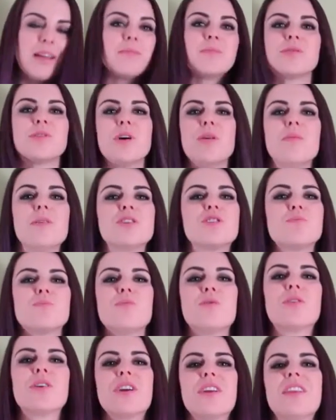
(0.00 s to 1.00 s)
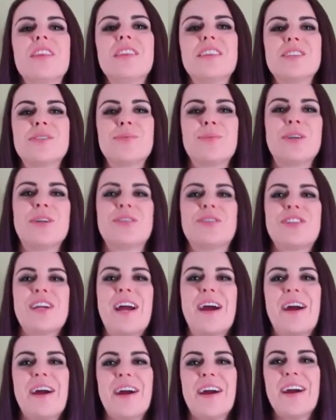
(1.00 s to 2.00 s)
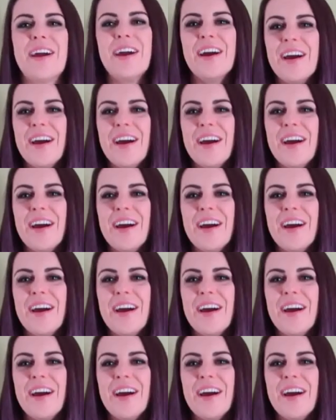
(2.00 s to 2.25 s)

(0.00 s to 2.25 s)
I'm so much more than this wheelchair.